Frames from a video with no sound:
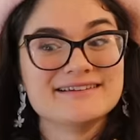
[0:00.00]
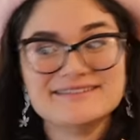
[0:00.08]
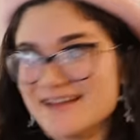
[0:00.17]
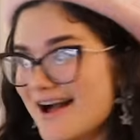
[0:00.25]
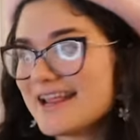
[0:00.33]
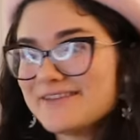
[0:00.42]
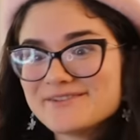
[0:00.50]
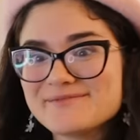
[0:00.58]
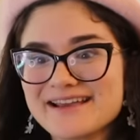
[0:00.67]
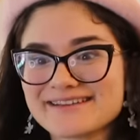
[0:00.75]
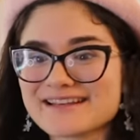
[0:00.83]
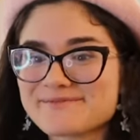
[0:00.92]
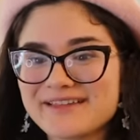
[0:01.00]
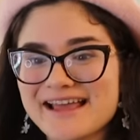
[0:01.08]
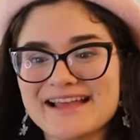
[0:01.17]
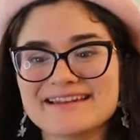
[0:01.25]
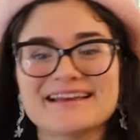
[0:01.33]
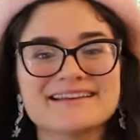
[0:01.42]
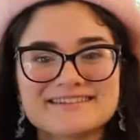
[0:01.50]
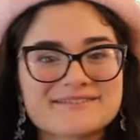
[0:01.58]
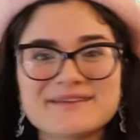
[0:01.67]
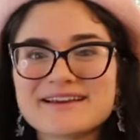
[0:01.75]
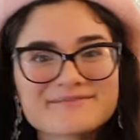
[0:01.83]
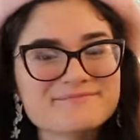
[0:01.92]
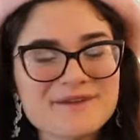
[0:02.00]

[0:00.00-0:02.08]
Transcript: Not even because I planned it, just because